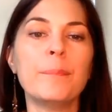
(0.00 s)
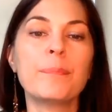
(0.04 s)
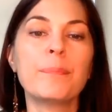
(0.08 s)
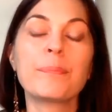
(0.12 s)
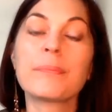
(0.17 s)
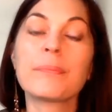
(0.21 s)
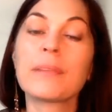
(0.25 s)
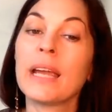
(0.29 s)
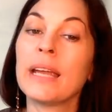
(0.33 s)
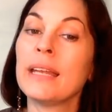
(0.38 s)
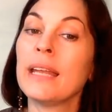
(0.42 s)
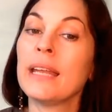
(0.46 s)

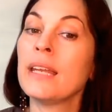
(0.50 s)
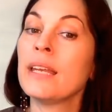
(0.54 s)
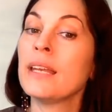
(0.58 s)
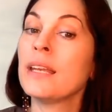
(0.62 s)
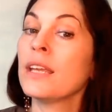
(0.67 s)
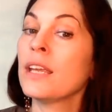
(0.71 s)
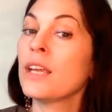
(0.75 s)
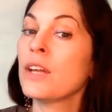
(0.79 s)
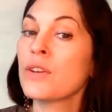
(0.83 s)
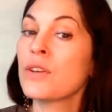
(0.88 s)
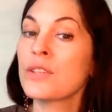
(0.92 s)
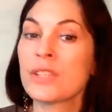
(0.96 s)
And then
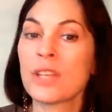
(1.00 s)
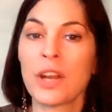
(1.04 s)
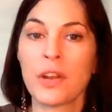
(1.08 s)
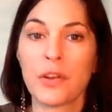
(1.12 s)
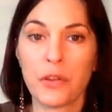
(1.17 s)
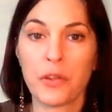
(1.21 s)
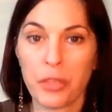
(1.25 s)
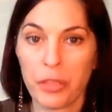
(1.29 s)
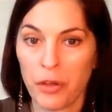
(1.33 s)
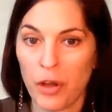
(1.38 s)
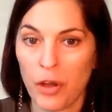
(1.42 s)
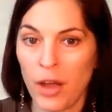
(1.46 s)
here's another
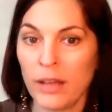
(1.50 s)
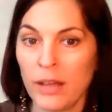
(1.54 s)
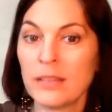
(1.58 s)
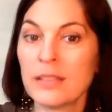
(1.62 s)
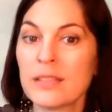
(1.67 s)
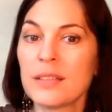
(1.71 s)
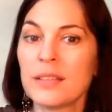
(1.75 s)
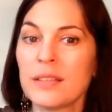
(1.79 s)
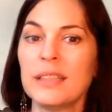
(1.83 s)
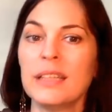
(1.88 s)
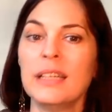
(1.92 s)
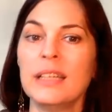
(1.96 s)
thought.
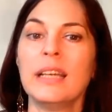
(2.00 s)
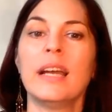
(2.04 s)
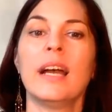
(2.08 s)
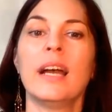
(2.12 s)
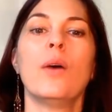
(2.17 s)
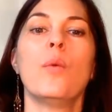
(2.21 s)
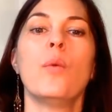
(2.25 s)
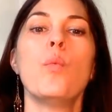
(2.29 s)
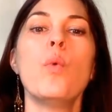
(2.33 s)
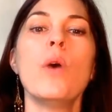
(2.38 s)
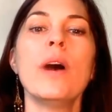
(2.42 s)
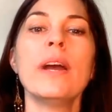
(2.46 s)

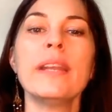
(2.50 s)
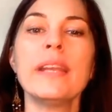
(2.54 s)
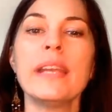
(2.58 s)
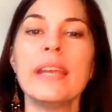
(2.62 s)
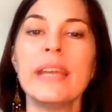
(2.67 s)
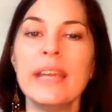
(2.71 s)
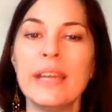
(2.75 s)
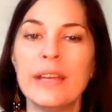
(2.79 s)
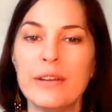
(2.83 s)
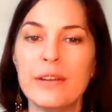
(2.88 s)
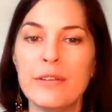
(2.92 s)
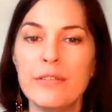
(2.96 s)
What
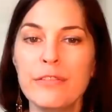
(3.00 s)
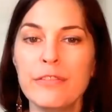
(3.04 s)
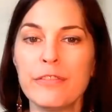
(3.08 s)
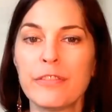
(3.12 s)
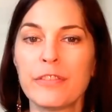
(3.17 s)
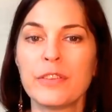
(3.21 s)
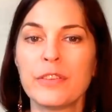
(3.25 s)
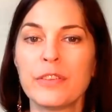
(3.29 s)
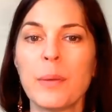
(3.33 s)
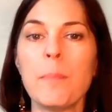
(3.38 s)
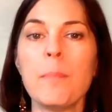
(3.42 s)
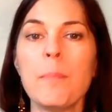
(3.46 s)
if
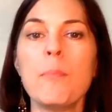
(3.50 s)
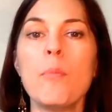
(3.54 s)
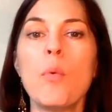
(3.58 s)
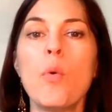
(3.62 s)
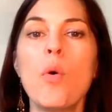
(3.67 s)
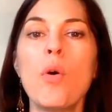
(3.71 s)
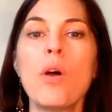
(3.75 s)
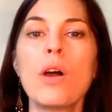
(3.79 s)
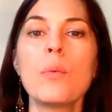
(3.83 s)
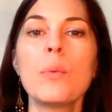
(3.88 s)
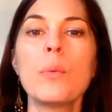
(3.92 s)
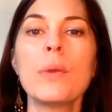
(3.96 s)
the
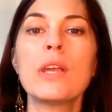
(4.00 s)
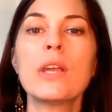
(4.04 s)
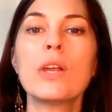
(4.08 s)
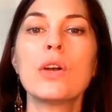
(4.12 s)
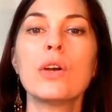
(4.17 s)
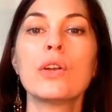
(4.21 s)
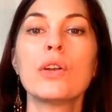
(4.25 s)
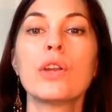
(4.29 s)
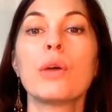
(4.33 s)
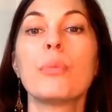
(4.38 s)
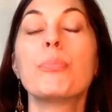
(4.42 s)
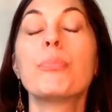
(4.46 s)
more we
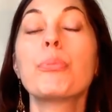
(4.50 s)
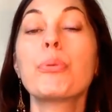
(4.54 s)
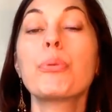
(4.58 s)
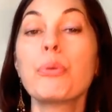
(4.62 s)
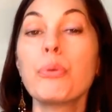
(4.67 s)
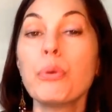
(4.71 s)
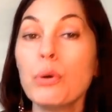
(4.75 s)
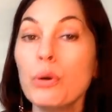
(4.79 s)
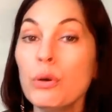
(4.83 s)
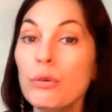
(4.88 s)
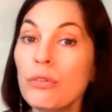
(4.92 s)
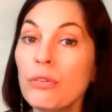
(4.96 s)
could
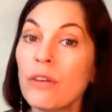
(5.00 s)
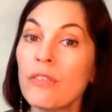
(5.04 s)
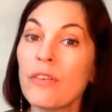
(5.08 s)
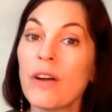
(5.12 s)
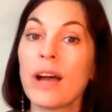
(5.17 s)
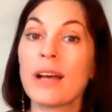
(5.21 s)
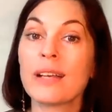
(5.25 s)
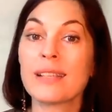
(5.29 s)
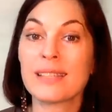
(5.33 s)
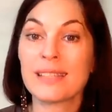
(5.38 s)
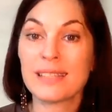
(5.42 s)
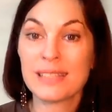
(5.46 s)
approve of
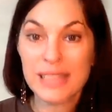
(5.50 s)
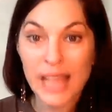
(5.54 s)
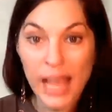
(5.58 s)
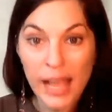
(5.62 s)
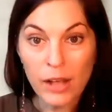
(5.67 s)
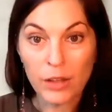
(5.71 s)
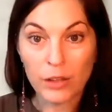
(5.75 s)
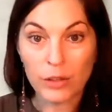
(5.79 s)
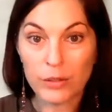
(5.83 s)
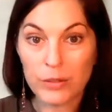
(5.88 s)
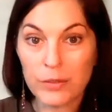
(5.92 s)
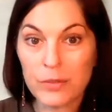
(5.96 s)

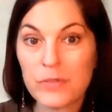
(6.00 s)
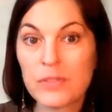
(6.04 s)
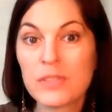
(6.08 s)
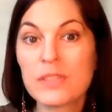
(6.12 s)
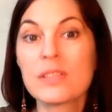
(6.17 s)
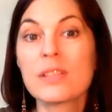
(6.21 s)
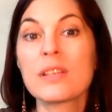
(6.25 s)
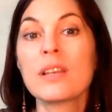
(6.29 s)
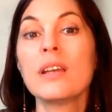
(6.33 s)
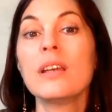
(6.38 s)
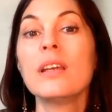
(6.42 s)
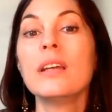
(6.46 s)

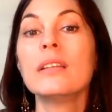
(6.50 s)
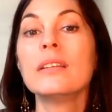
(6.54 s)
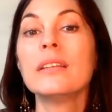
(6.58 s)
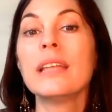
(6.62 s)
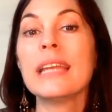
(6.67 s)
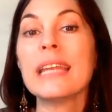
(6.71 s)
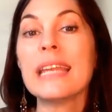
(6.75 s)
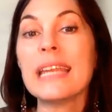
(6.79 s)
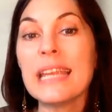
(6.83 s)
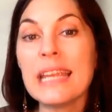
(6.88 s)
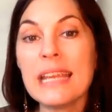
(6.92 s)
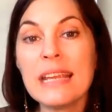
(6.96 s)
ourselves, the
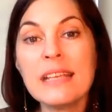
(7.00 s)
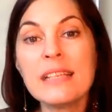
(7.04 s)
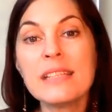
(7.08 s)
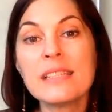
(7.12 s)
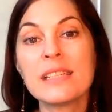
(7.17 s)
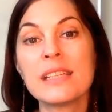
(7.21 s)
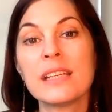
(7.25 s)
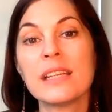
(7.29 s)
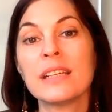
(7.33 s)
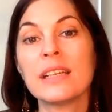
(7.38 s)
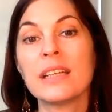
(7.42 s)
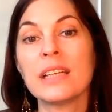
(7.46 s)

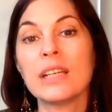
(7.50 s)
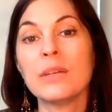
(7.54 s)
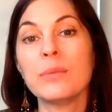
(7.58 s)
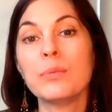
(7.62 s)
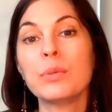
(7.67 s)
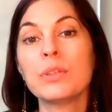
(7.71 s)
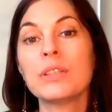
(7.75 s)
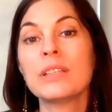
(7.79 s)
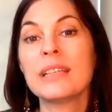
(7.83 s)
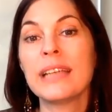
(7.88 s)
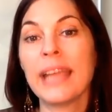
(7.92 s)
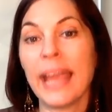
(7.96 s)
easier it
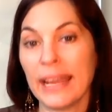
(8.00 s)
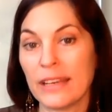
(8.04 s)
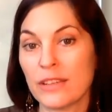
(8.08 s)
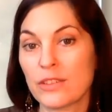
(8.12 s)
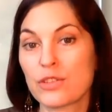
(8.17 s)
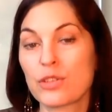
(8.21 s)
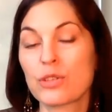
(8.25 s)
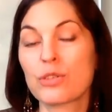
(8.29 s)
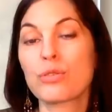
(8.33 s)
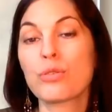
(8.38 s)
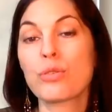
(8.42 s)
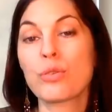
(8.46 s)
would get to
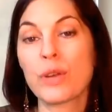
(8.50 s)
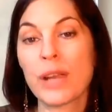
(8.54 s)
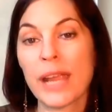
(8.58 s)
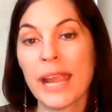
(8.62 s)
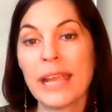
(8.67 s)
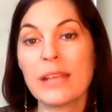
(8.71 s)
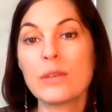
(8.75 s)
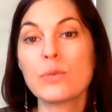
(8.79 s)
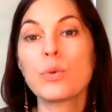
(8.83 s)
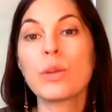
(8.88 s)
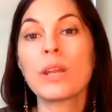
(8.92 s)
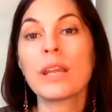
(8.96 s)

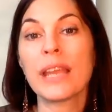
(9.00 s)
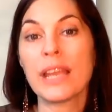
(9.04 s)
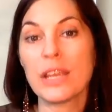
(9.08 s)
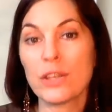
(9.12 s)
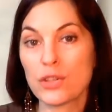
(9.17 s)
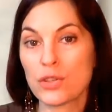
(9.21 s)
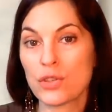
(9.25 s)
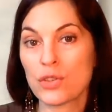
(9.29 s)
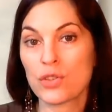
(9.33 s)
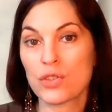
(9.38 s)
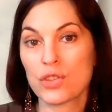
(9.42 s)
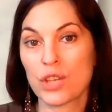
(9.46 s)
create
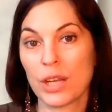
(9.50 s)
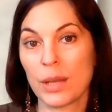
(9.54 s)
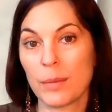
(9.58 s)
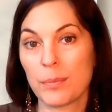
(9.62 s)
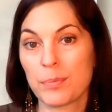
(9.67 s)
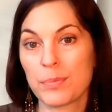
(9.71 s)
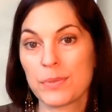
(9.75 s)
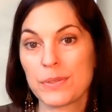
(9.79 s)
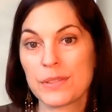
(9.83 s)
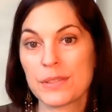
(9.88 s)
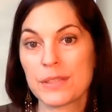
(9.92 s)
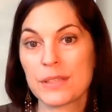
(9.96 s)

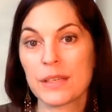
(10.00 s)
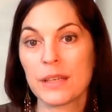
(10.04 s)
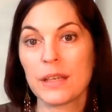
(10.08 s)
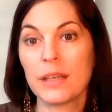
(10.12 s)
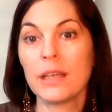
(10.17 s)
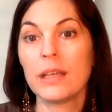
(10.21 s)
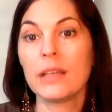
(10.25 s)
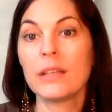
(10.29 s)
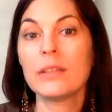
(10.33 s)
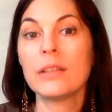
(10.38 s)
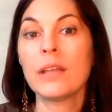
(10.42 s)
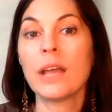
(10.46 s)
relationships
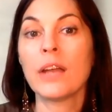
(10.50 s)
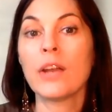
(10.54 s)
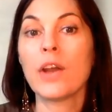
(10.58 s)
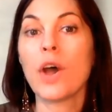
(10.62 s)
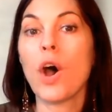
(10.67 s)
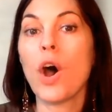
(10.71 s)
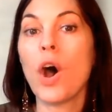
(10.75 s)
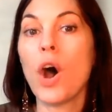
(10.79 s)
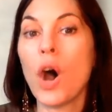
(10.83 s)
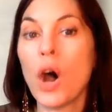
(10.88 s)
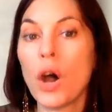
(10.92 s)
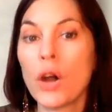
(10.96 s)
that
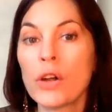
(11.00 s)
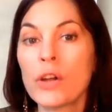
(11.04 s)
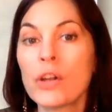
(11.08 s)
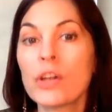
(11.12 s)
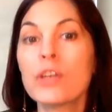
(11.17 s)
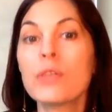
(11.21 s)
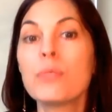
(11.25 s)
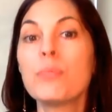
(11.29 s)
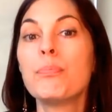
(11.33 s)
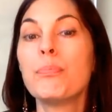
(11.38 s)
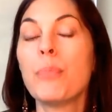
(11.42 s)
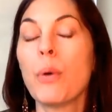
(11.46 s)
honored
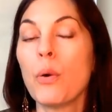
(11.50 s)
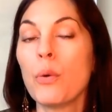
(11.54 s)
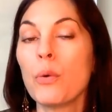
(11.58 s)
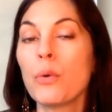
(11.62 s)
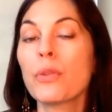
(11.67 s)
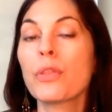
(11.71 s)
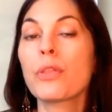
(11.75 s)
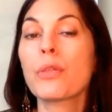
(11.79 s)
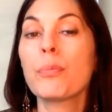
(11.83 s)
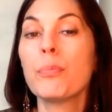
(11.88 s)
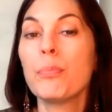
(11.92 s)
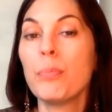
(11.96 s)

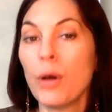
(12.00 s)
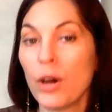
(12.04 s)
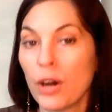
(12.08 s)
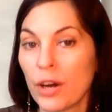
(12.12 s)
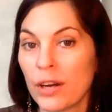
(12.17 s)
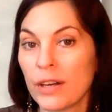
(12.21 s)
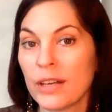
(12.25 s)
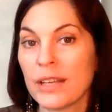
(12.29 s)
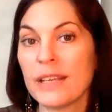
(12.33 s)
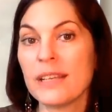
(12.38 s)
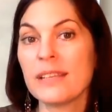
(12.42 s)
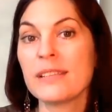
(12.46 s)
both
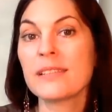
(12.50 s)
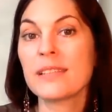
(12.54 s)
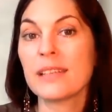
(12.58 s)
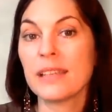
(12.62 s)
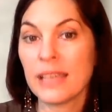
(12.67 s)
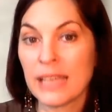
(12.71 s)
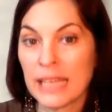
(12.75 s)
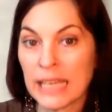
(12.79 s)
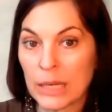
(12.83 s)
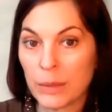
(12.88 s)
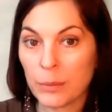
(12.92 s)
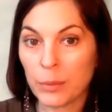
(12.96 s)
parties
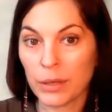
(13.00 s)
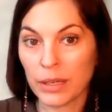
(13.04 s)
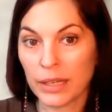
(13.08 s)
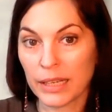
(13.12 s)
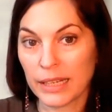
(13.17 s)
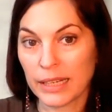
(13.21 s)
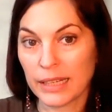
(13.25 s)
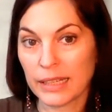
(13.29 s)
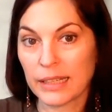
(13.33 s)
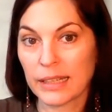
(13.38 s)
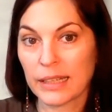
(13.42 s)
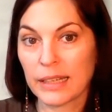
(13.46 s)
equally?